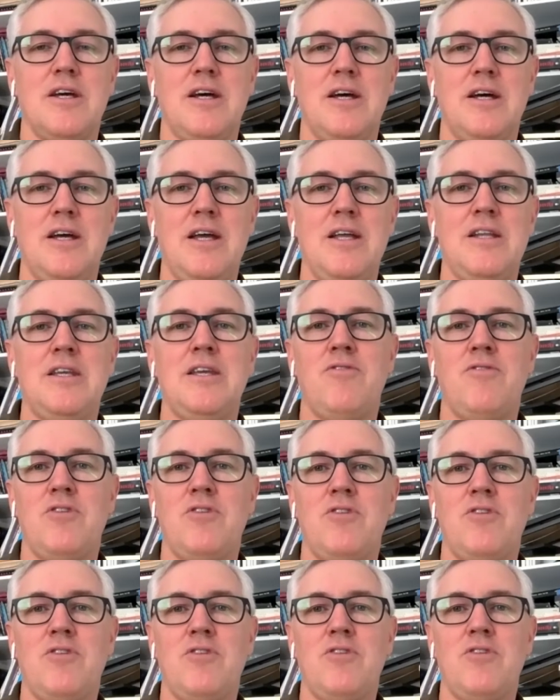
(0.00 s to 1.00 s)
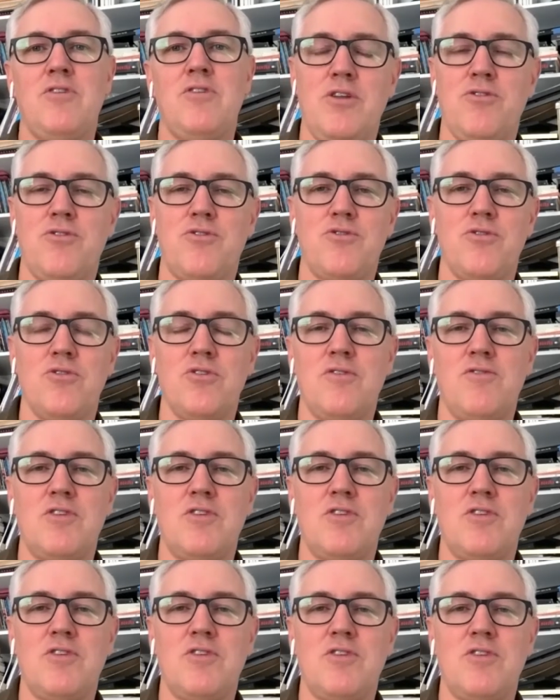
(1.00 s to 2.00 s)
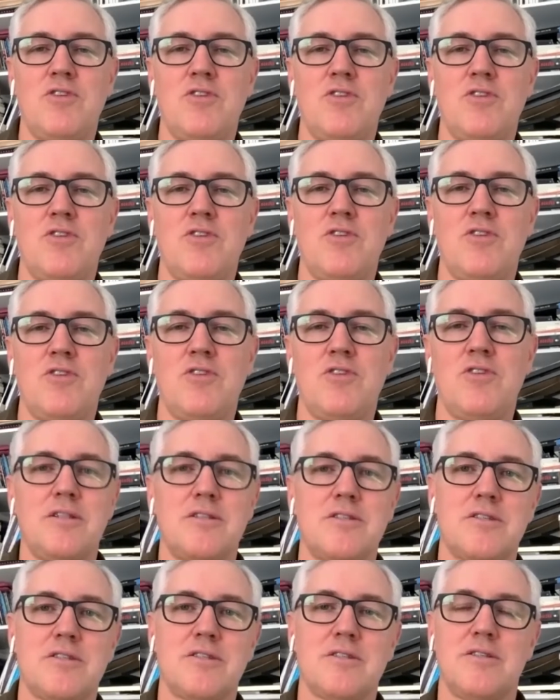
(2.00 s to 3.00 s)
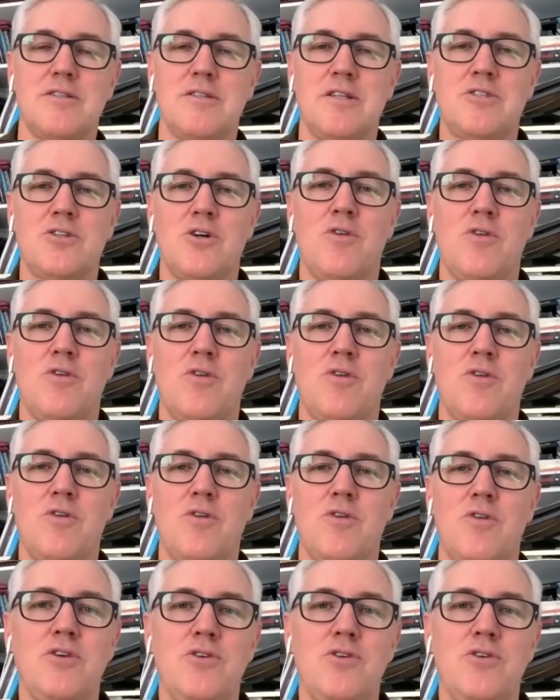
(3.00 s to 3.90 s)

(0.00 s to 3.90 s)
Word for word: uh, and give it a second run through, give it a second pass. That's that's often very